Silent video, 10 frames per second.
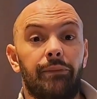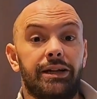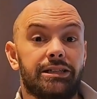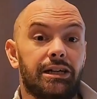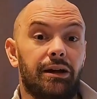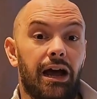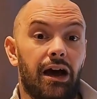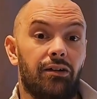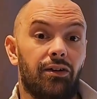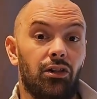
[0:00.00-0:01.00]
it's going to
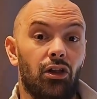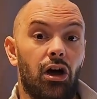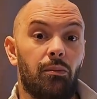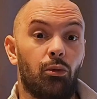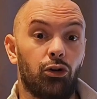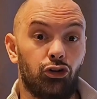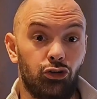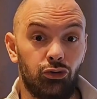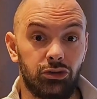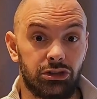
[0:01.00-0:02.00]
have a lot more
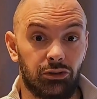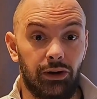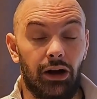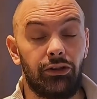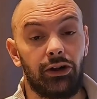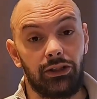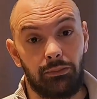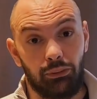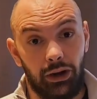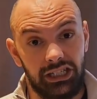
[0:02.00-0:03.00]
tourists around there, and the
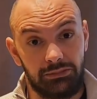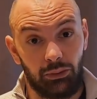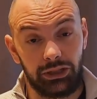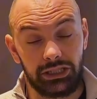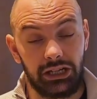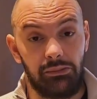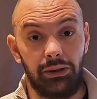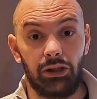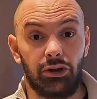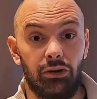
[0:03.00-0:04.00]
price point is going to
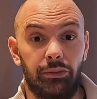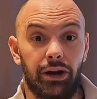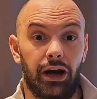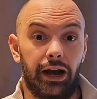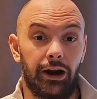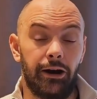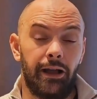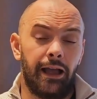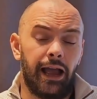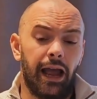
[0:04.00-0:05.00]
be a little bit higher.
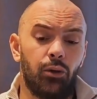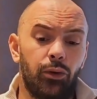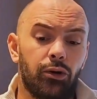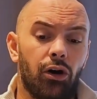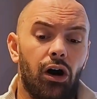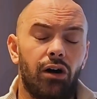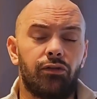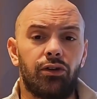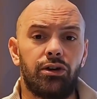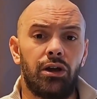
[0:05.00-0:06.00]
And we were
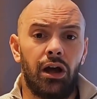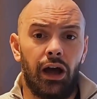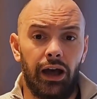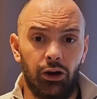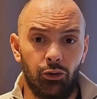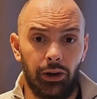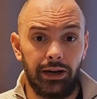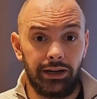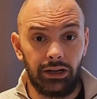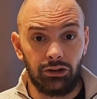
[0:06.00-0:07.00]
offered a
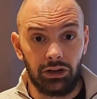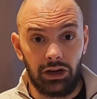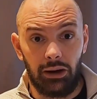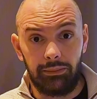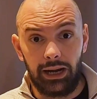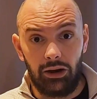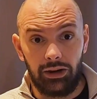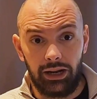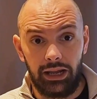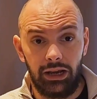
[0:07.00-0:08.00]
great deal to come down
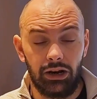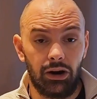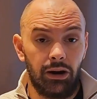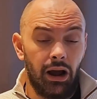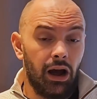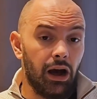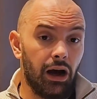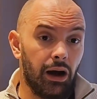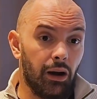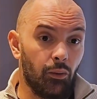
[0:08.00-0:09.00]
to here.
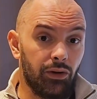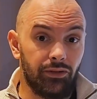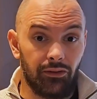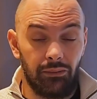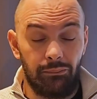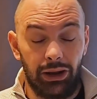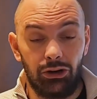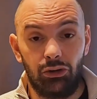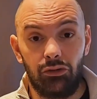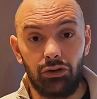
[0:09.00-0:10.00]
We've never
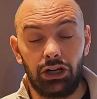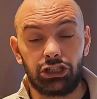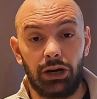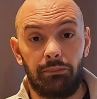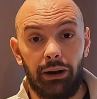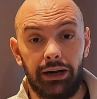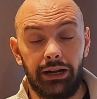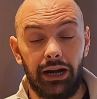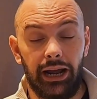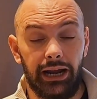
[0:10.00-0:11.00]
been to Vrnjačka
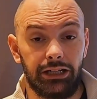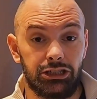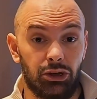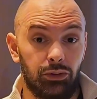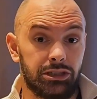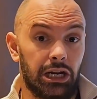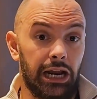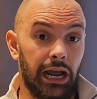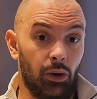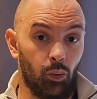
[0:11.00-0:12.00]
Banja, and so we said,
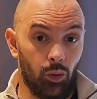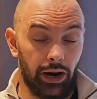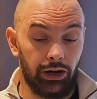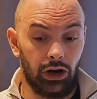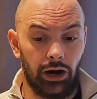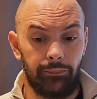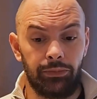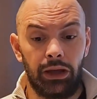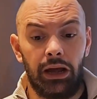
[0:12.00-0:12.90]
hey, why not?